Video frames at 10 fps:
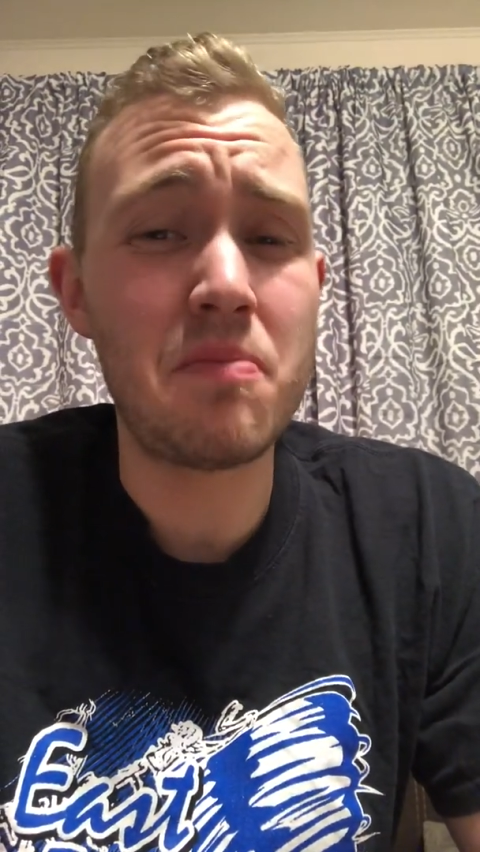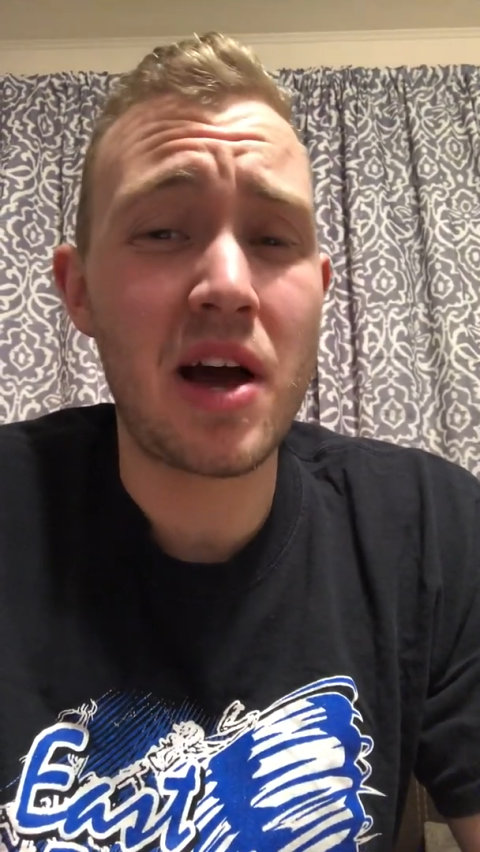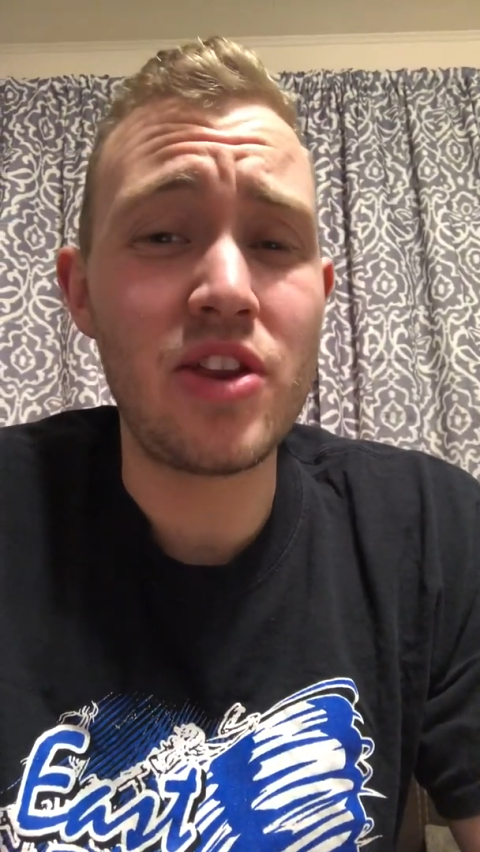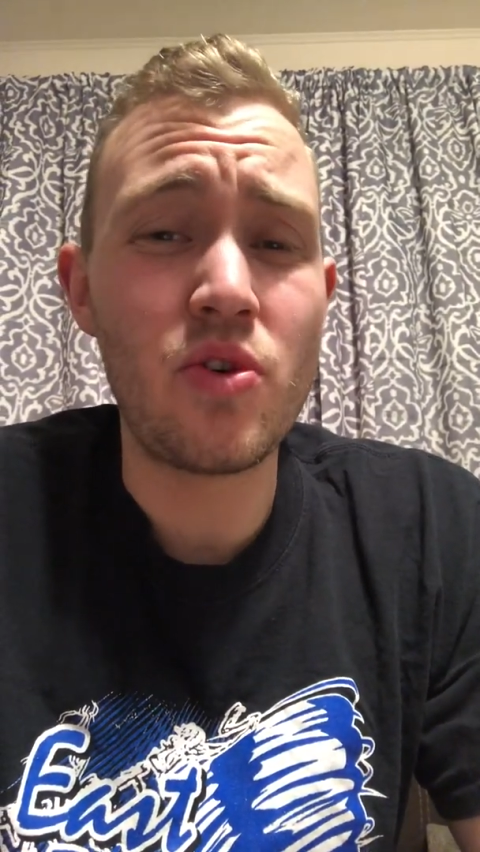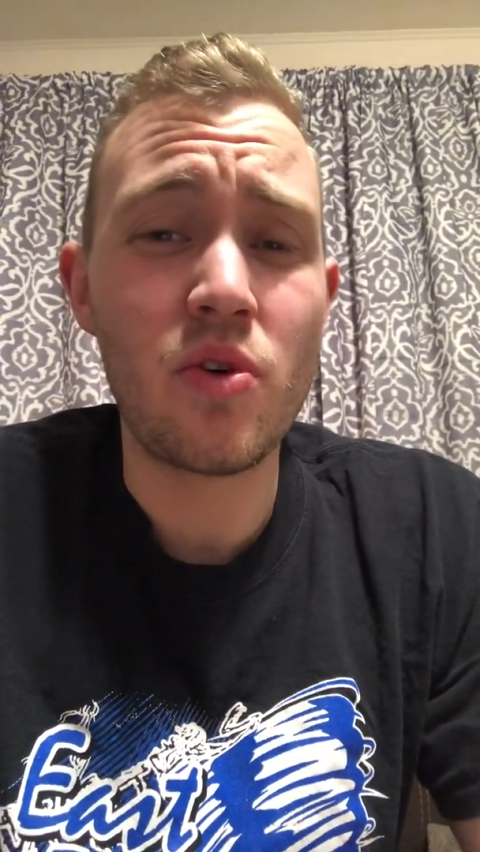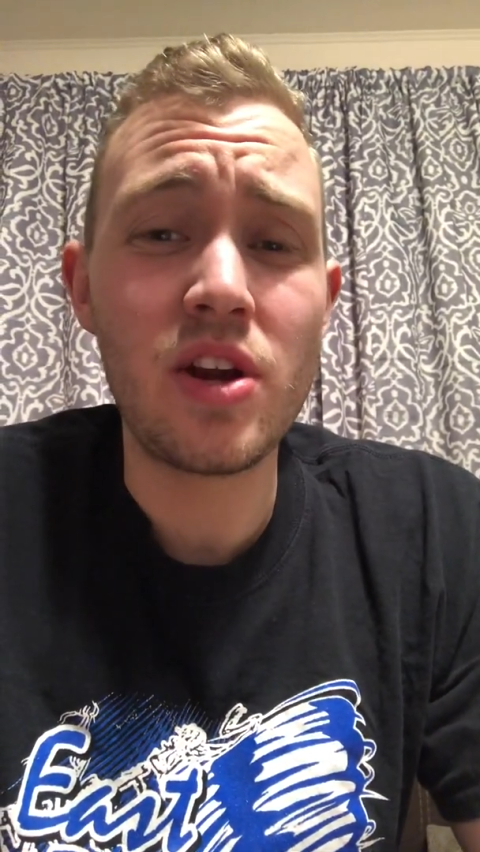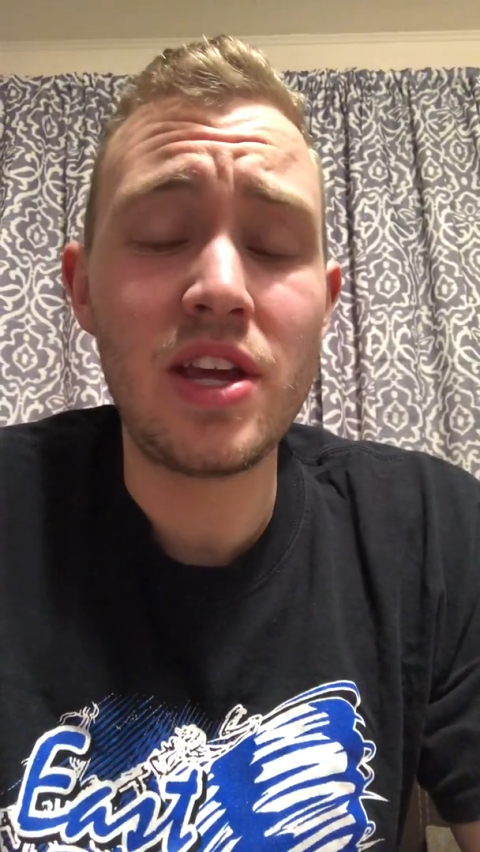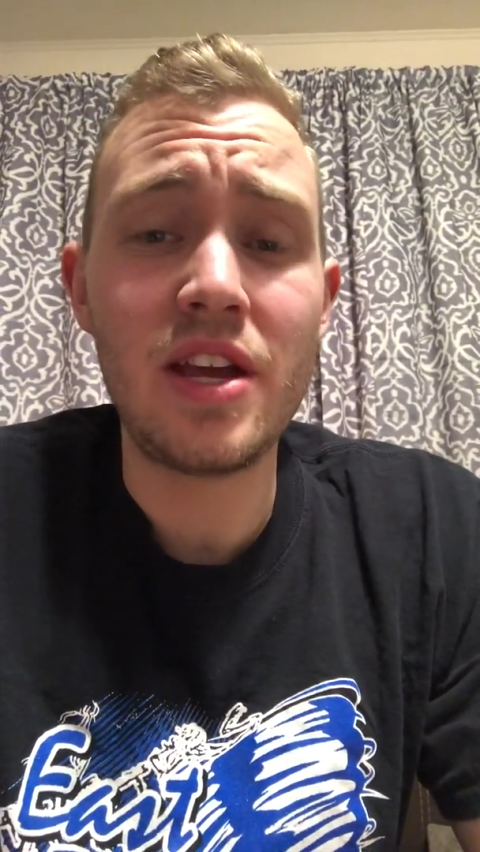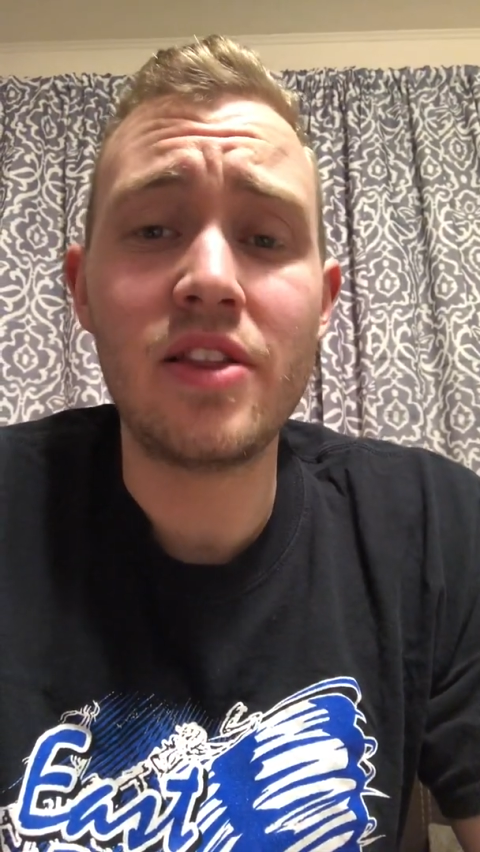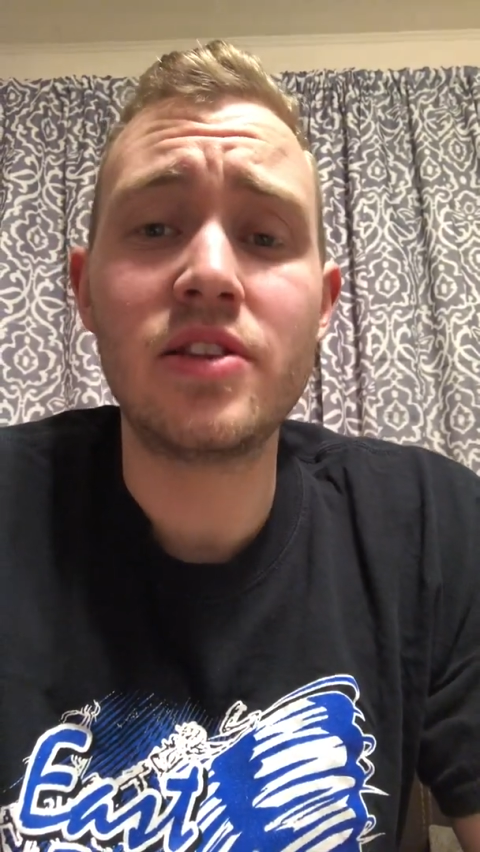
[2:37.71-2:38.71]

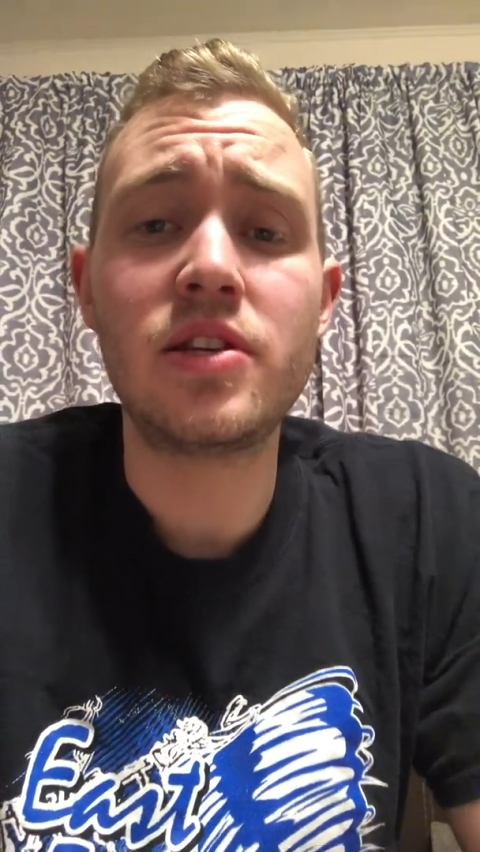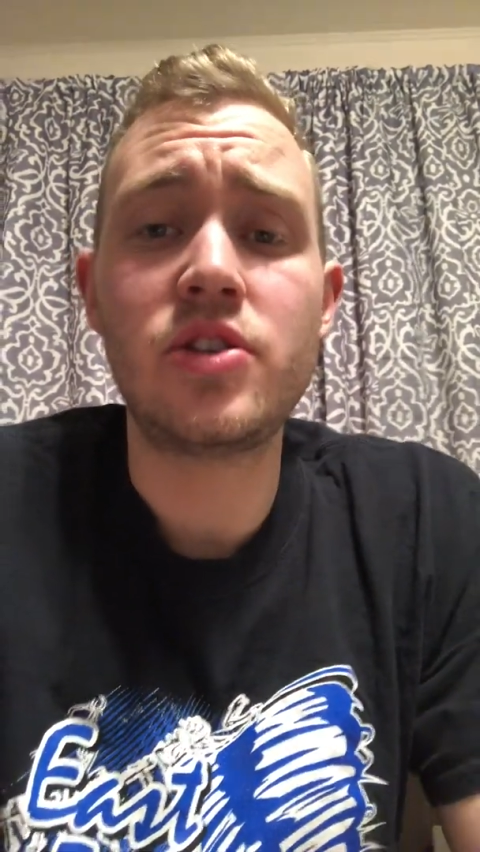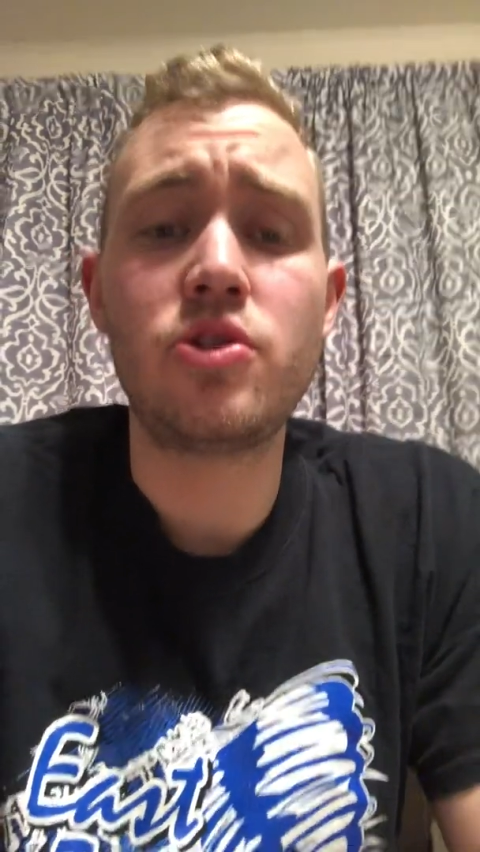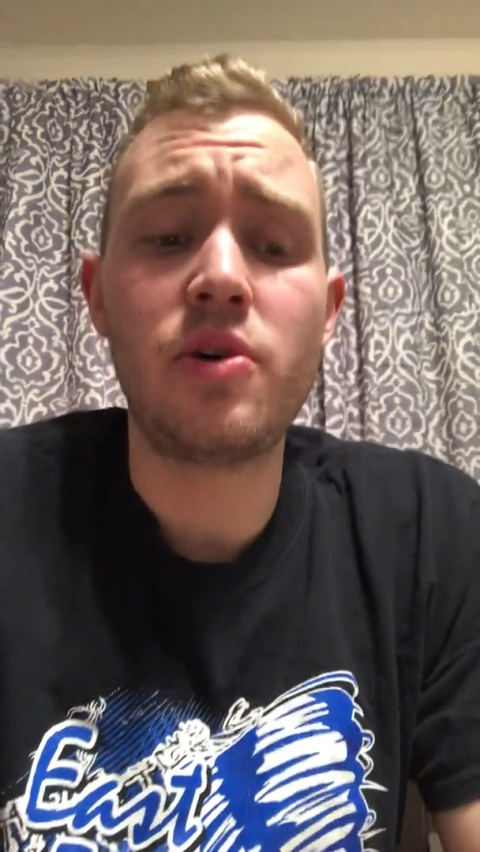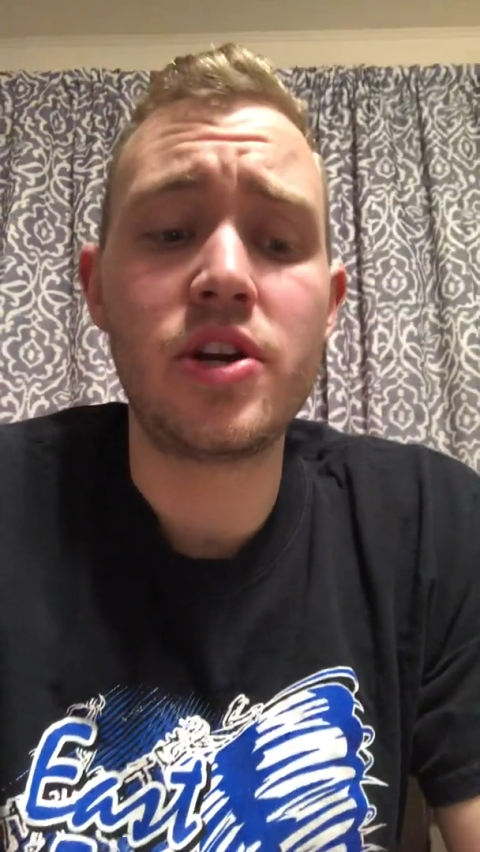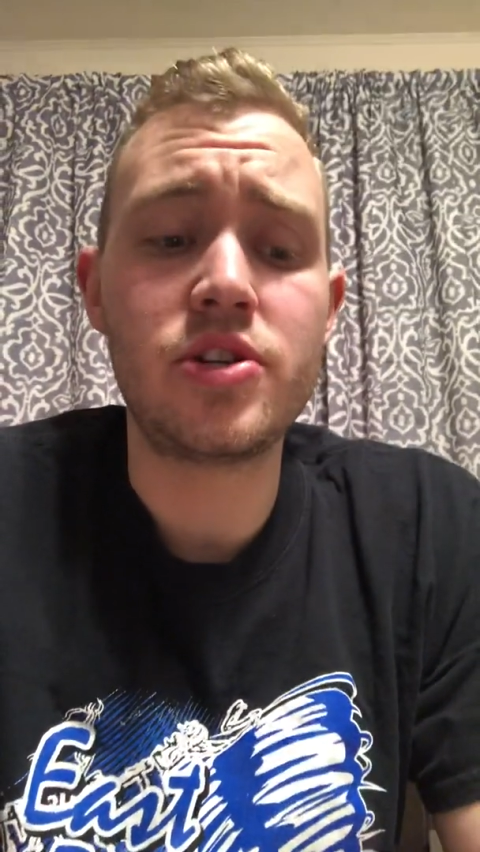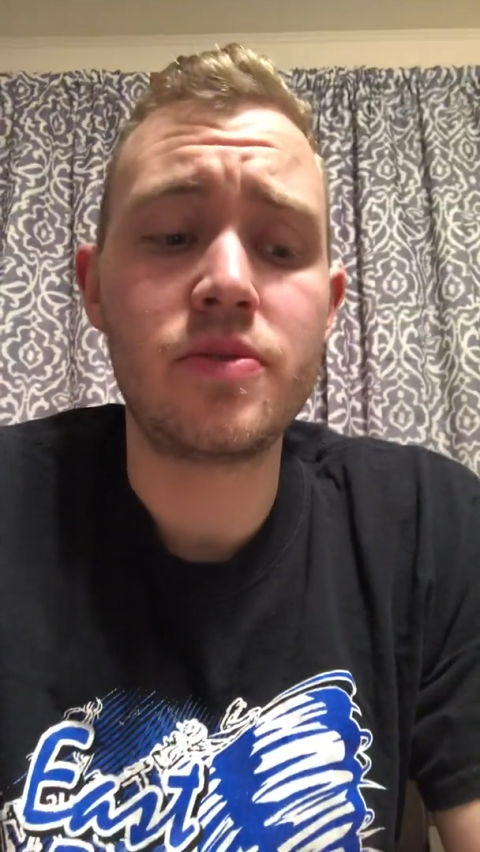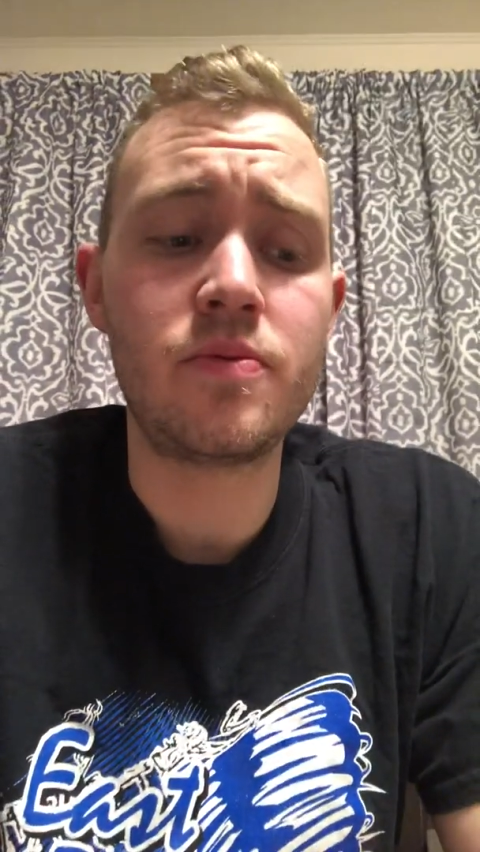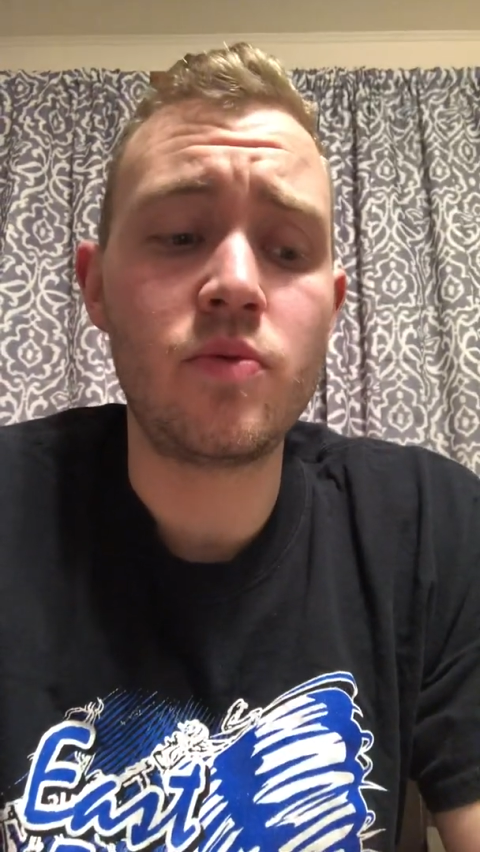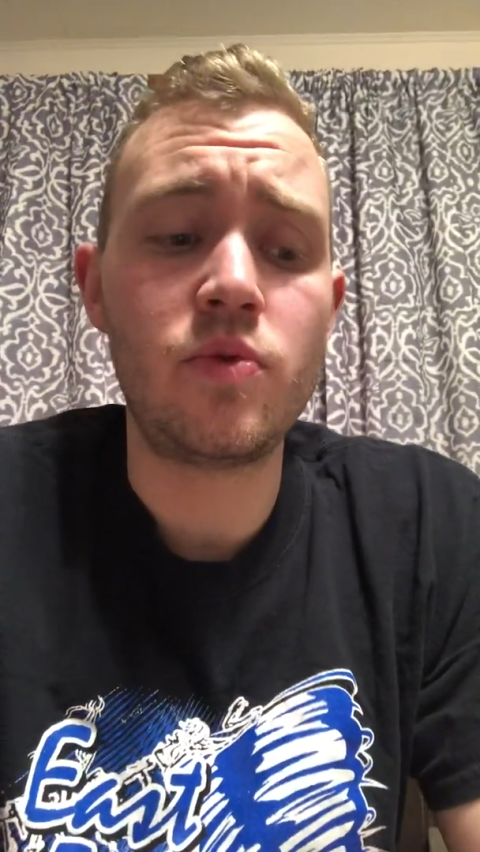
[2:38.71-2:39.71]
minority in this situation,